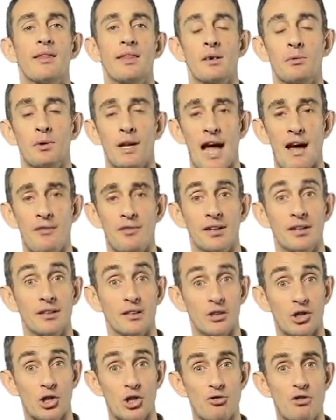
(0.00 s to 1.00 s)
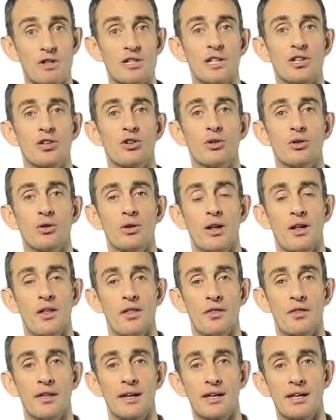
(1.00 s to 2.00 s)
They will have a little critical
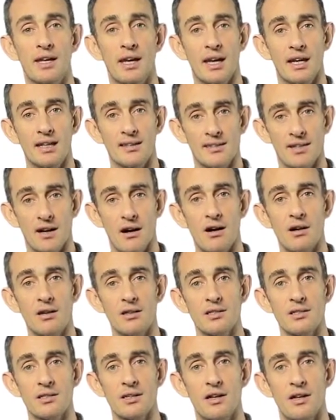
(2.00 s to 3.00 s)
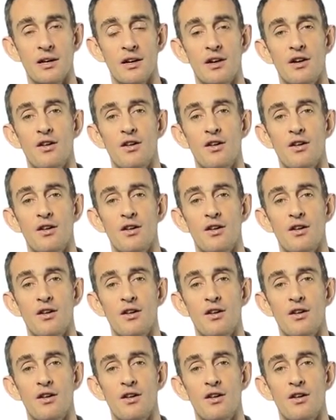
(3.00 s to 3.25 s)
thinking task,